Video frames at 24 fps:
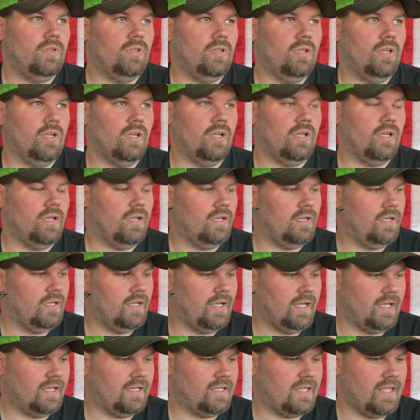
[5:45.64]
I
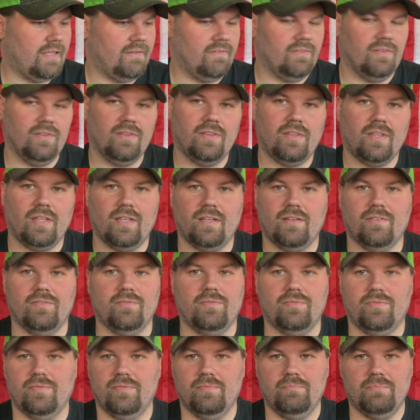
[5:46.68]
can't even think of
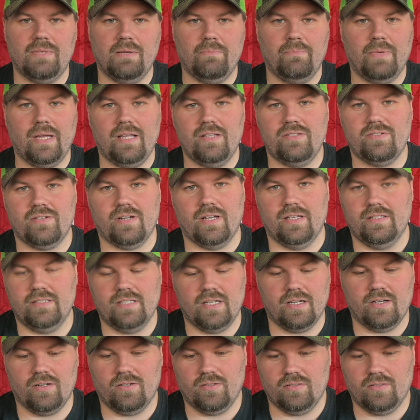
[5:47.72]
my baits right now.